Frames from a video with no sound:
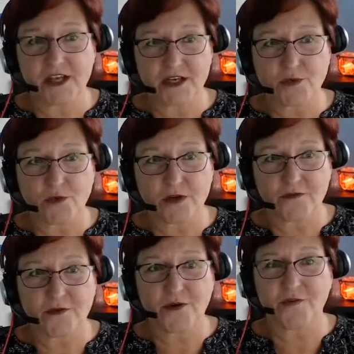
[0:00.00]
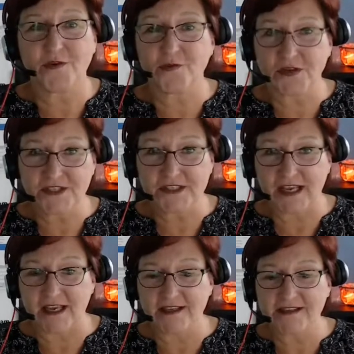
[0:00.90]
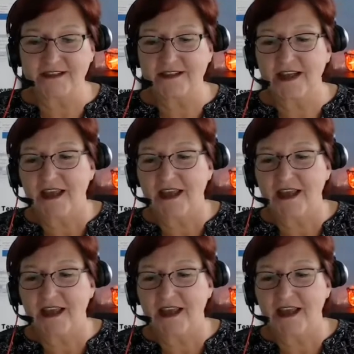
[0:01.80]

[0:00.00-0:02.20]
had to work for which days,